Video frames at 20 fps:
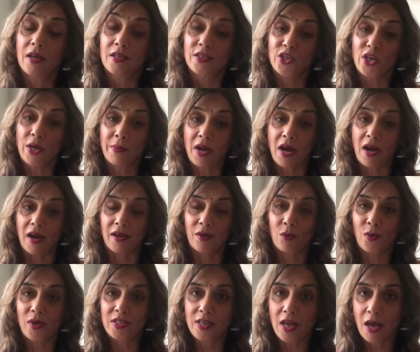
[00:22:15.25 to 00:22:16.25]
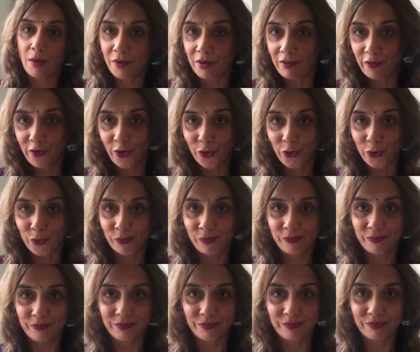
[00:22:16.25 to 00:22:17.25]
Gemini, what is happening for you?
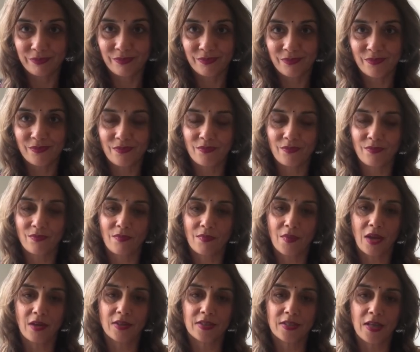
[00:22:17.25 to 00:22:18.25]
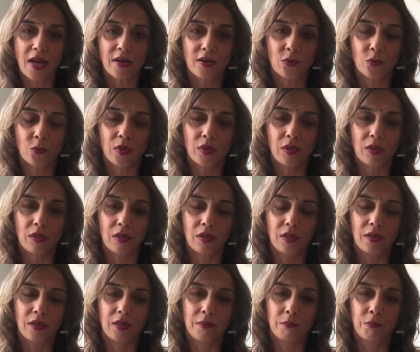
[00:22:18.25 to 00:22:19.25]
Saturn will
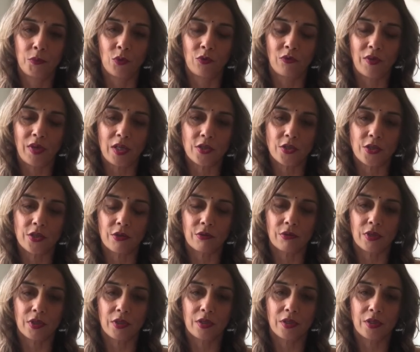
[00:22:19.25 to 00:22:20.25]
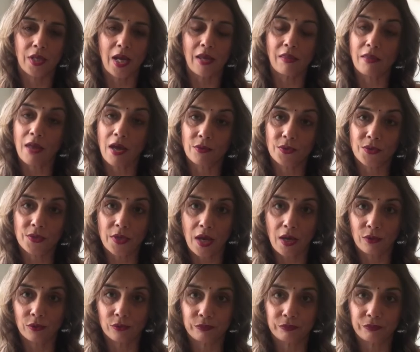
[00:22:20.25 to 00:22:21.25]
move into your 9th house
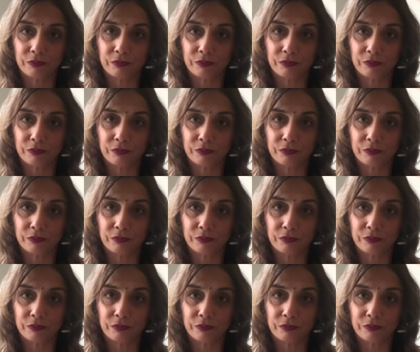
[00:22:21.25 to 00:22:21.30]
now.